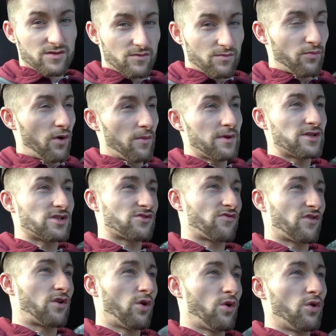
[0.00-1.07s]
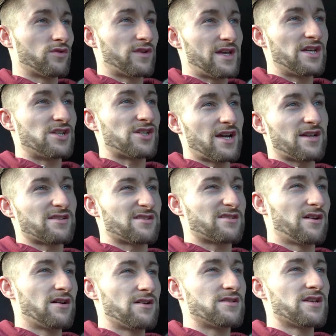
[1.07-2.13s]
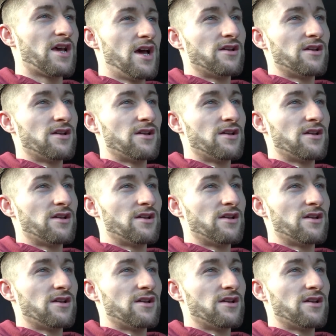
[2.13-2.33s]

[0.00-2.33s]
probably just record each exercise,